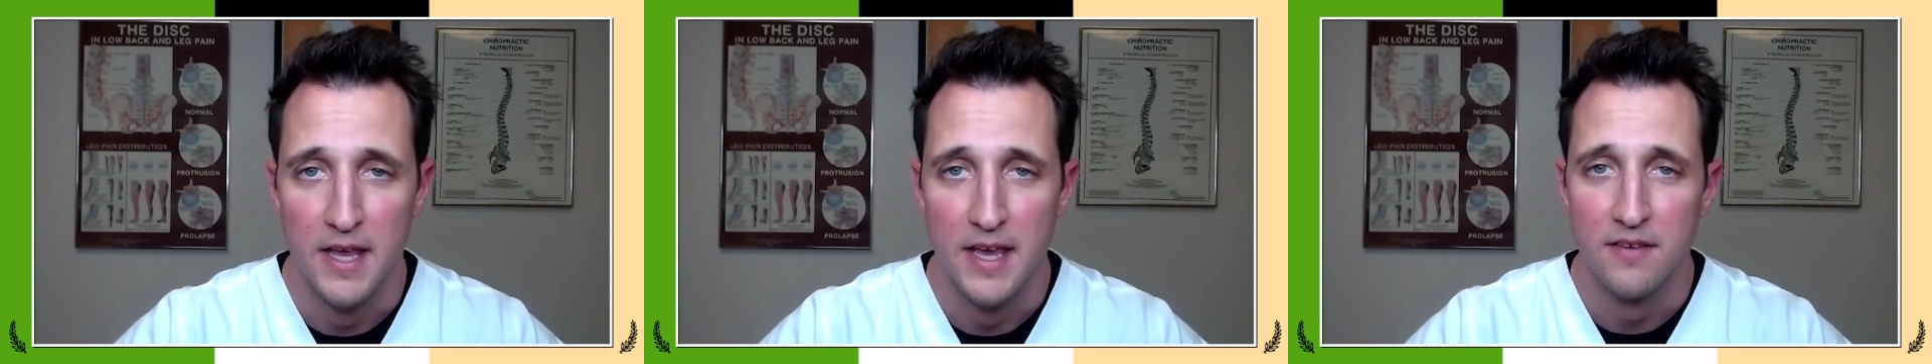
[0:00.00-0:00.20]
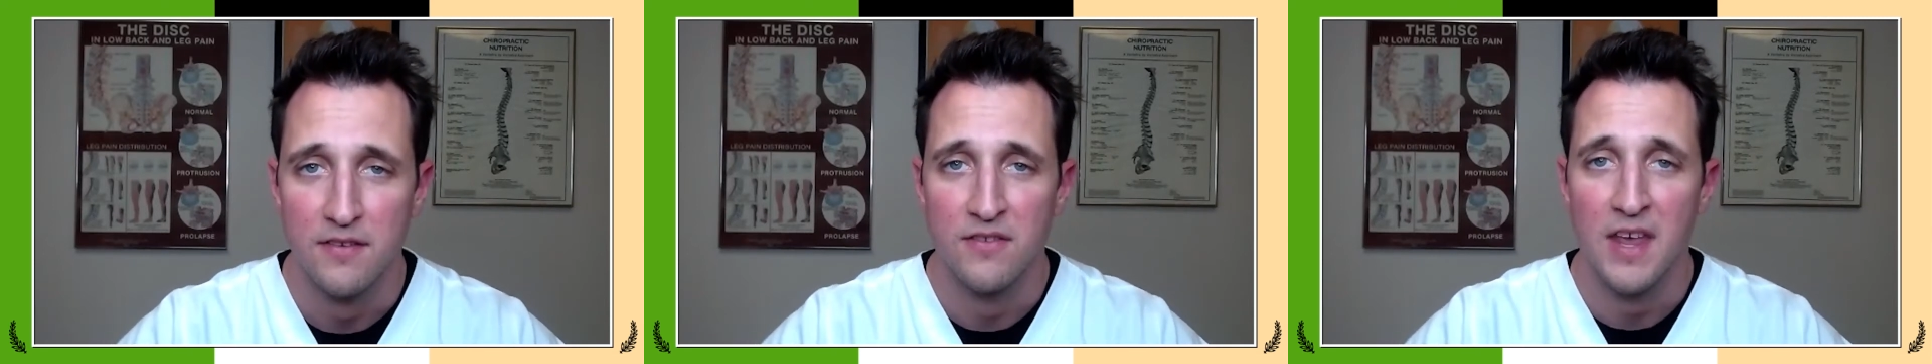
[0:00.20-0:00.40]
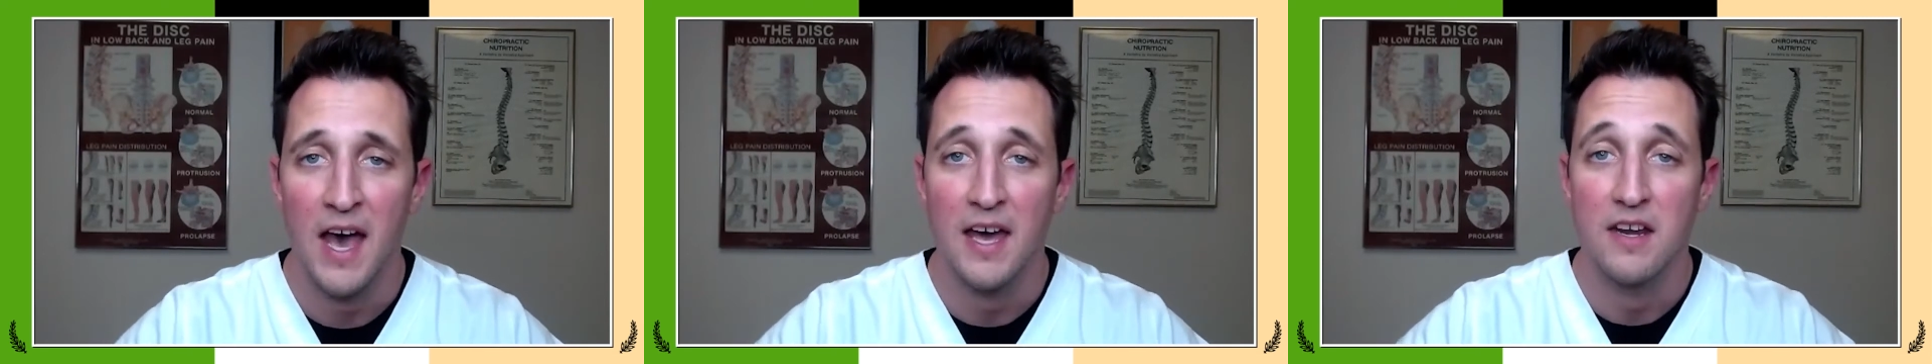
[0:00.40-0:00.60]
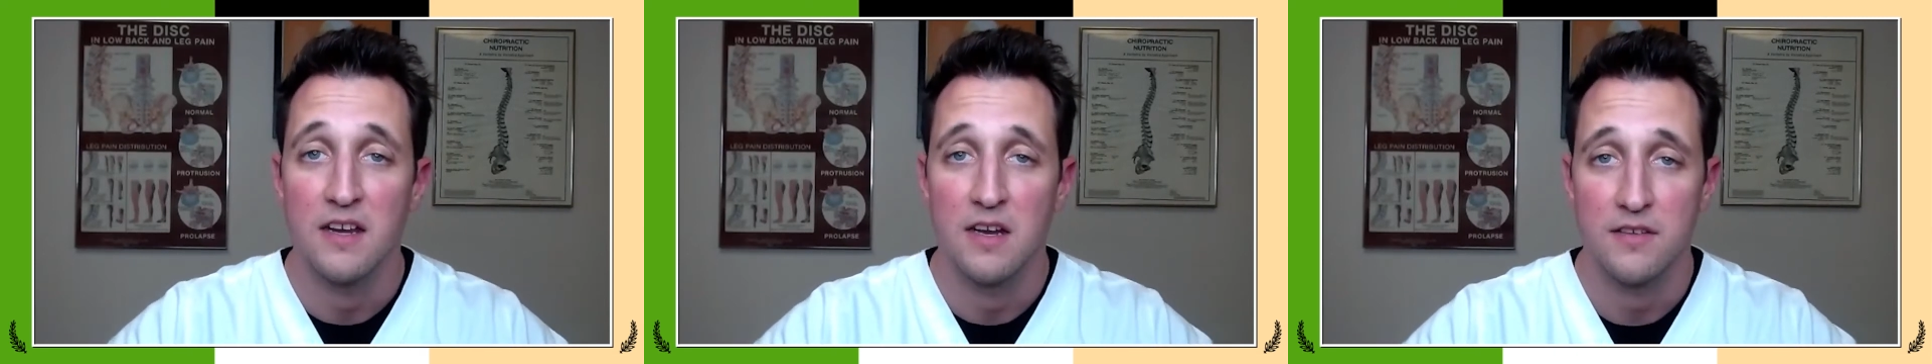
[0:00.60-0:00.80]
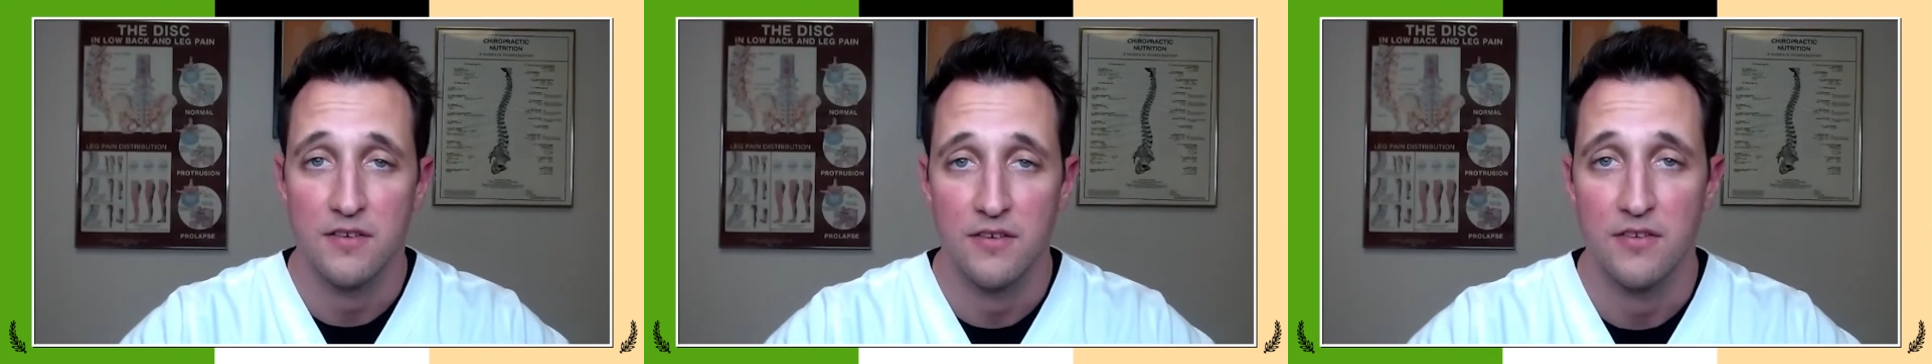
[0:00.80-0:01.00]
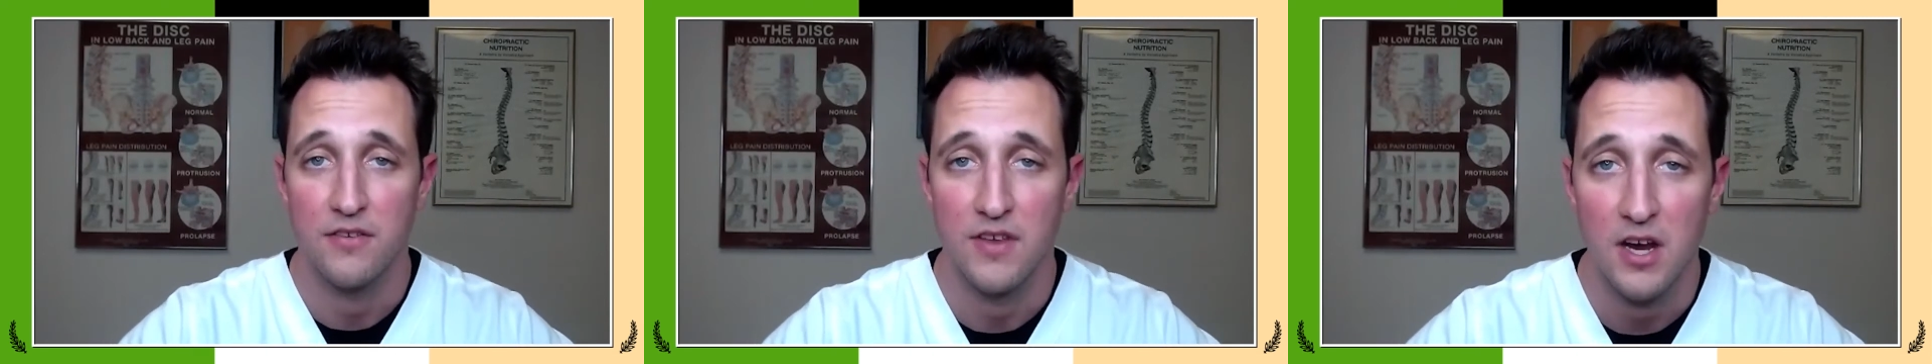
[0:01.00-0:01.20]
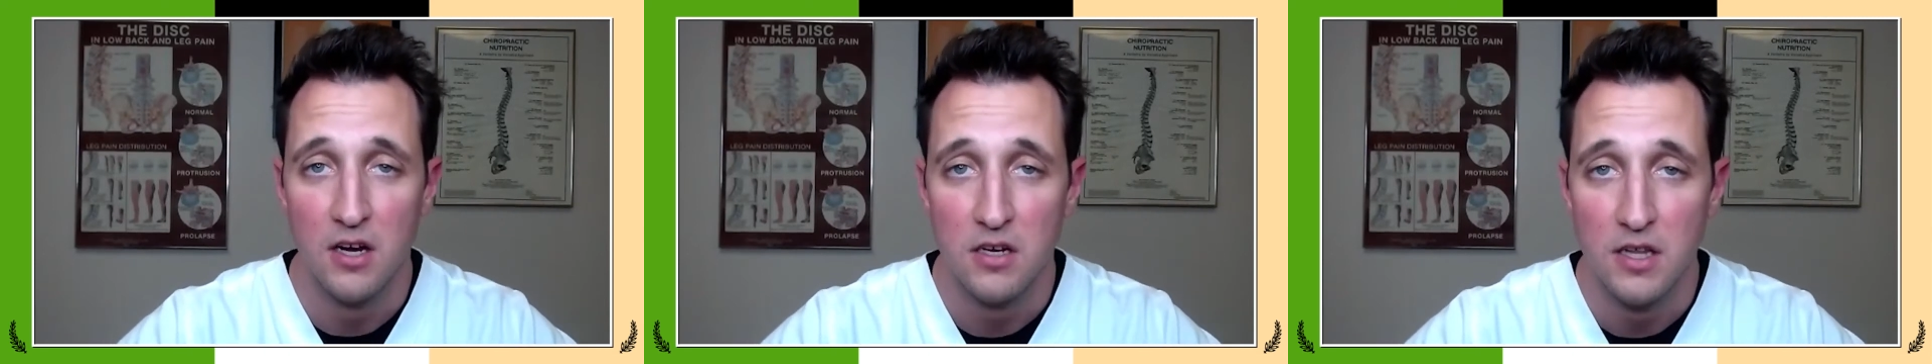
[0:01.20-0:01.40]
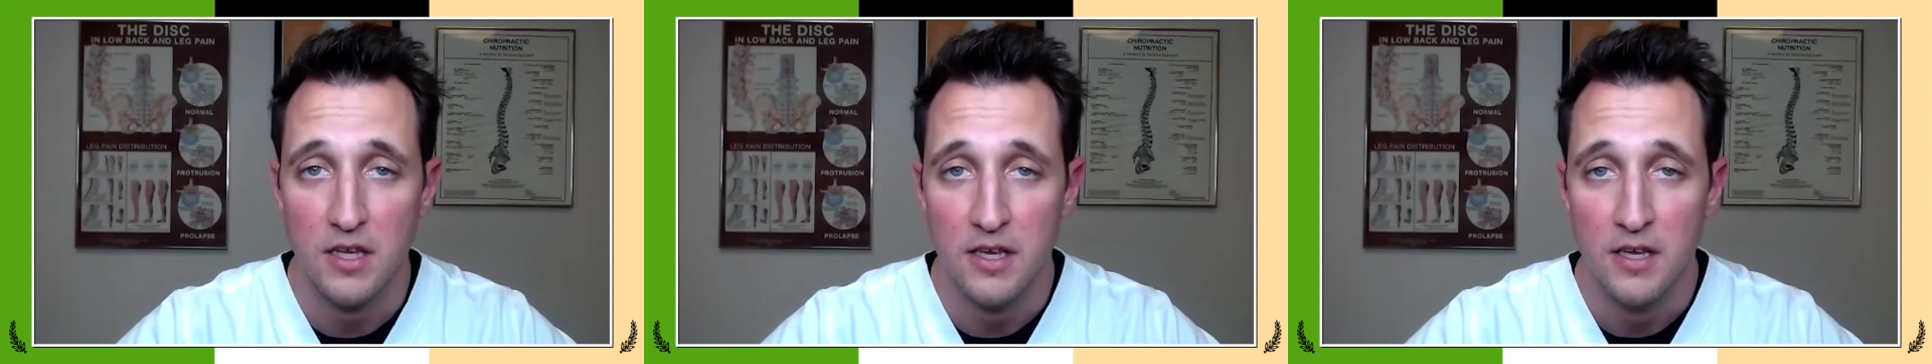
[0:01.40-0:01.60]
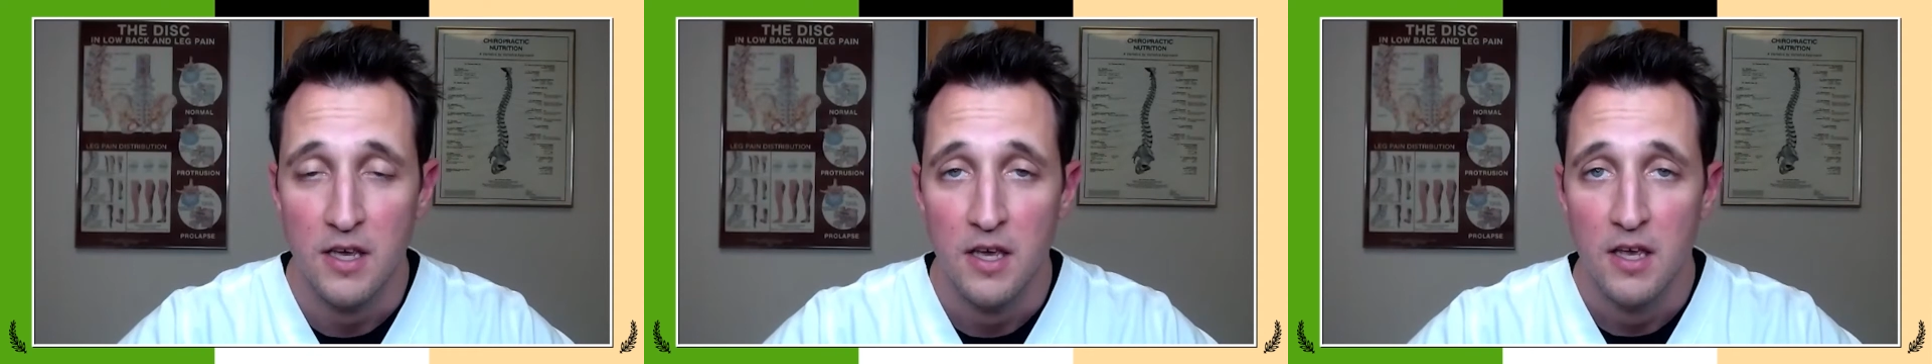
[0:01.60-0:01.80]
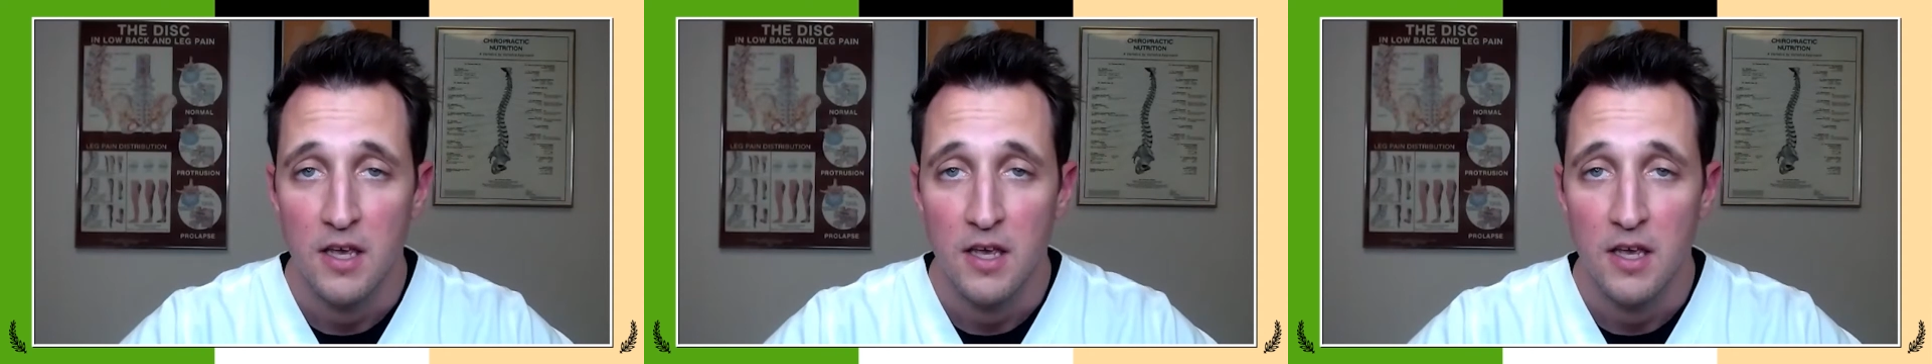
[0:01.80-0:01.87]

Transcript: It's not necessarily